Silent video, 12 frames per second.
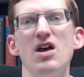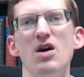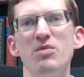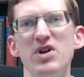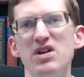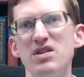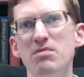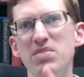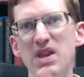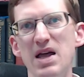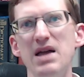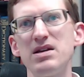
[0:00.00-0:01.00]
But on the
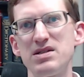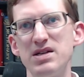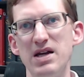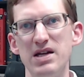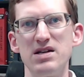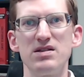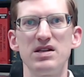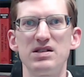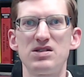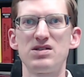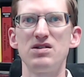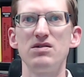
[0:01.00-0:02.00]
black side, let's
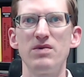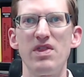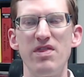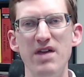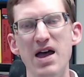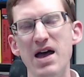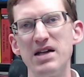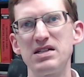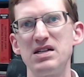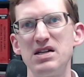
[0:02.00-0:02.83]
start with that.